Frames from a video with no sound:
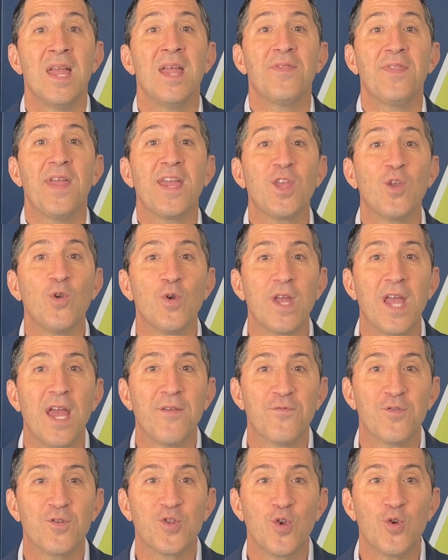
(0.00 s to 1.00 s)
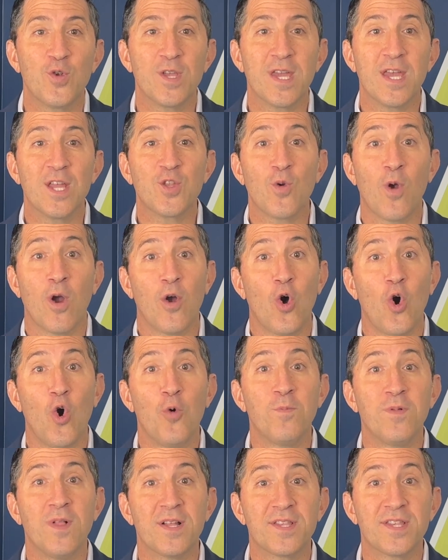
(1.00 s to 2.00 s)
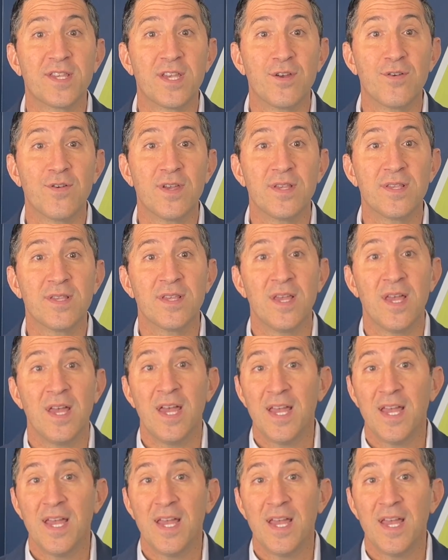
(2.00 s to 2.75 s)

Thank you again for tuning into our Whole Blood series.